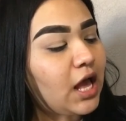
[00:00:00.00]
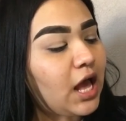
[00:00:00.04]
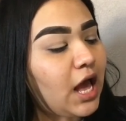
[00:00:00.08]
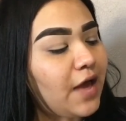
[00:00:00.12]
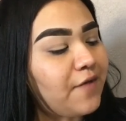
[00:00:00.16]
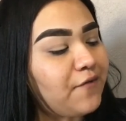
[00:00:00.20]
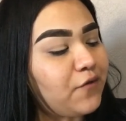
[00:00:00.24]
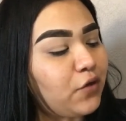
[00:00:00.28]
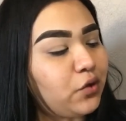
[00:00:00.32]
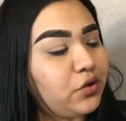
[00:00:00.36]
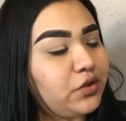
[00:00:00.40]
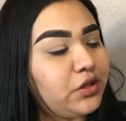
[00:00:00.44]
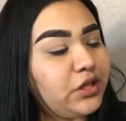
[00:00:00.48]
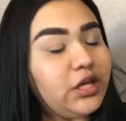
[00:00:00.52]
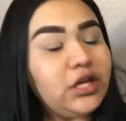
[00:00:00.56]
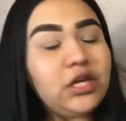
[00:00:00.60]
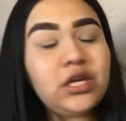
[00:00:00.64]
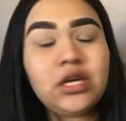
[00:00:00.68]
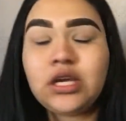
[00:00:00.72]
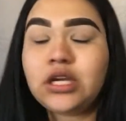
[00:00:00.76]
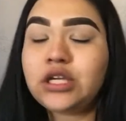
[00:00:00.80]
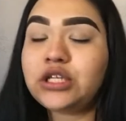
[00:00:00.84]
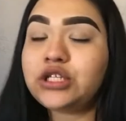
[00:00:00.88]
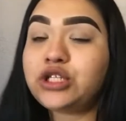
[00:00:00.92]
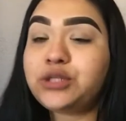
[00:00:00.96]
I've
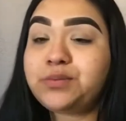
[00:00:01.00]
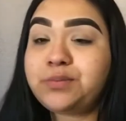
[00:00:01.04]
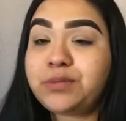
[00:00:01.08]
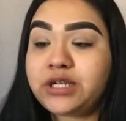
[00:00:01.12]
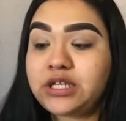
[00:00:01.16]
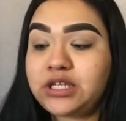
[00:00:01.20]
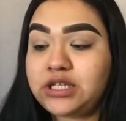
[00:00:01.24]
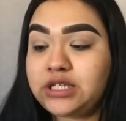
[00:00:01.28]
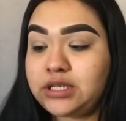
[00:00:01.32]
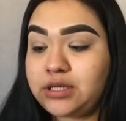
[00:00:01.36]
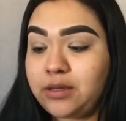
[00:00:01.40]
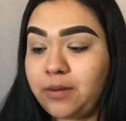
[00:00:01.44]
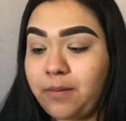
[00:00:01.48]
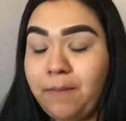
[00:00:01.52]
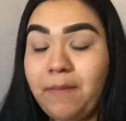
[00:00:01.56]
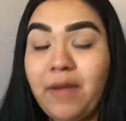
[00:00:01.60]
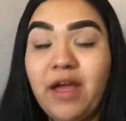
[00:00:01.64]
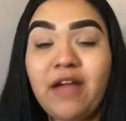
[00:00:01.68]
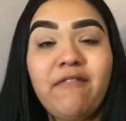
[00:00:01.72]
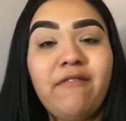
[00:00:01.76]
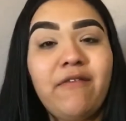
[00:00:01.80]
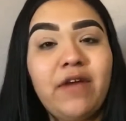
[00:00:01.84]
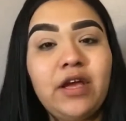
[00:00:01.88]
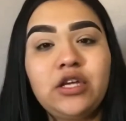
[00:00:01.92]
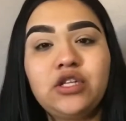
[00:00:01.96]
only spritzed
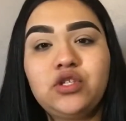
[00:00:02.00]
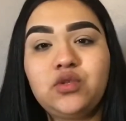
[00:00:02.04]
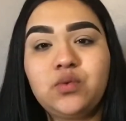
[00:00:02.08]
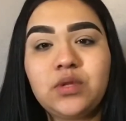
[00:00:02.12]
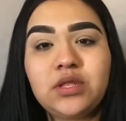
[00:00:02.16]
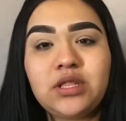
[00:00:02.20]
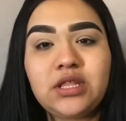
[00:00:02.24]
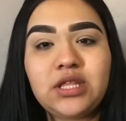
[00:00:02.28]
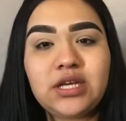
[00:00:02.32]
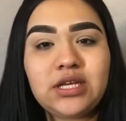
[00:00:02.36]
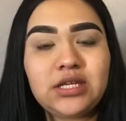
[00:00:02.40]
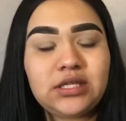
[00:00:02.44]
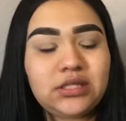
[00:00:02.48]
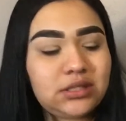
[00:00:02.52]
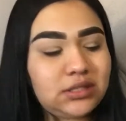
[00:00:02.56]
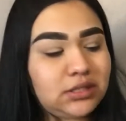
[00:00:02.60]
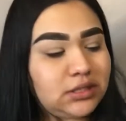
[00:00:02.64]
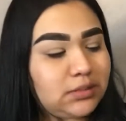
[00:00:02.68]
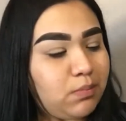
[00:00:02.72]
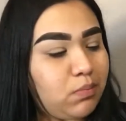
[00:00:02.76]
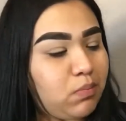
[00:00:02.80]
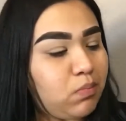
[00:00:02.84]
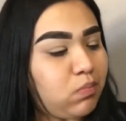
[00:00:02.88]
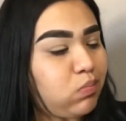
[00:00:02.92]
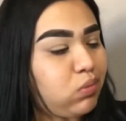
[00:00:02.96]
my face with
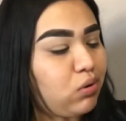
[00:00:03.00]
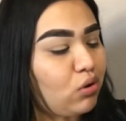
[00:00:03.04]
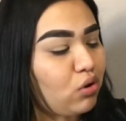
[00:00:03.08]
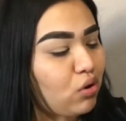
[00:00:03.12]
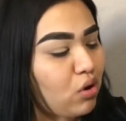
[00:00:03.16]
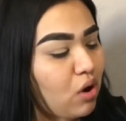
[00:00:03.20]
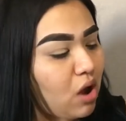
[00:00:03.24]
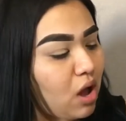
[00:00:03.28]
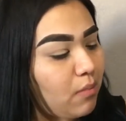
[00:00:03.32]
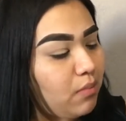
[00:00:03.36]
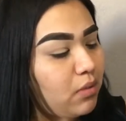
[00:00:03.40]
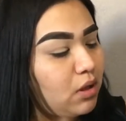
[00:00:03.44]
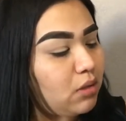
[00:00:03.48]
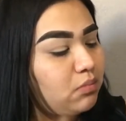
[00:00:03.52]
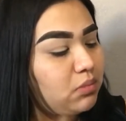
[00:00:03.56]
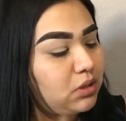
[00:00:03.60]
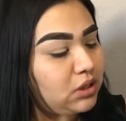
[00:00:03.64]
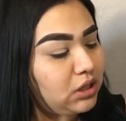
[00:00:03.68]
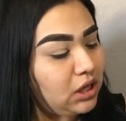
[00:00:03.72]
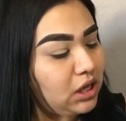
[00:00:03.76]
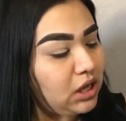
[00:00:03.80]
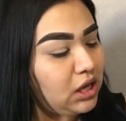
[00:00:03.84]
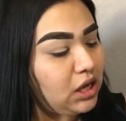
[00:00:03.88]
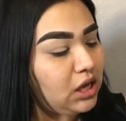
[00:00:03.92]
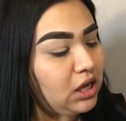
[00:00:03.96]
this
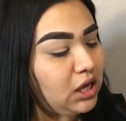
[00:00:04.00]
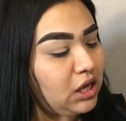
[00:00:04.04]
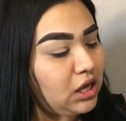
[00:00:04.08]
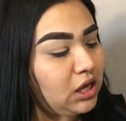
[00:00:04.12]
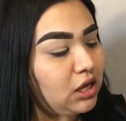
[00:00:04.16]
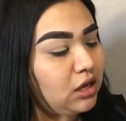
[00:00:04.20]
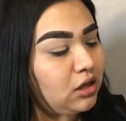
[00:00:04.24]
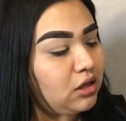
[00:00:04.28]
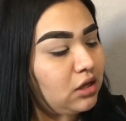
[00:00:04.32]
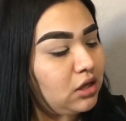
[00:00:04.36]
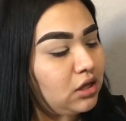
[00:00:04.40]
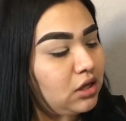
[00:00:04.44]
probably